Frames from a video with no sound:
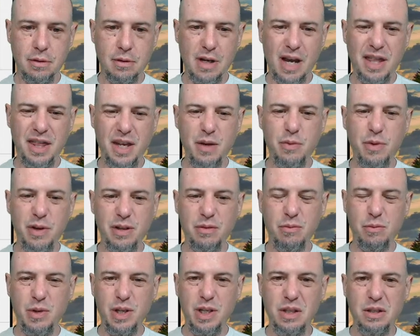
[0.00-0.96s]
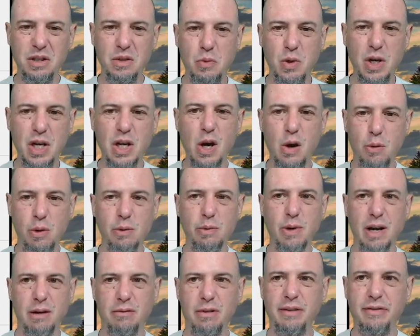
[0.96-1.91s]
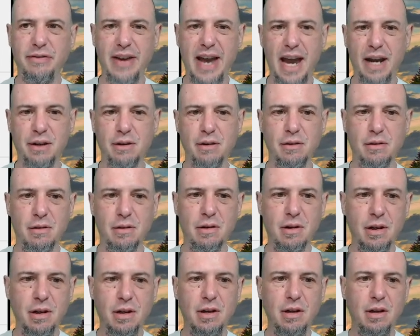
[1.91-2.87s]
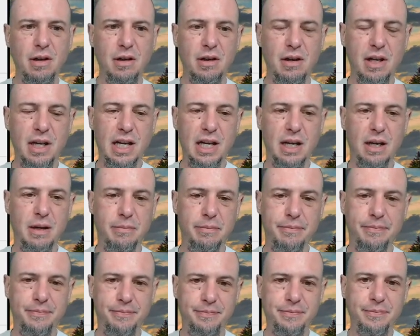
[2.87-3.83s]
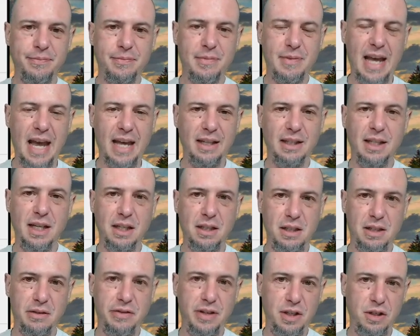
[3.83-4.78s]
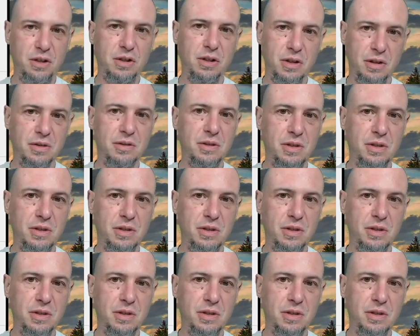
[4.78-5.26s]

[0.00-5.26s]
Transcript: I think we, we, we know we want to refactor um, that list of integers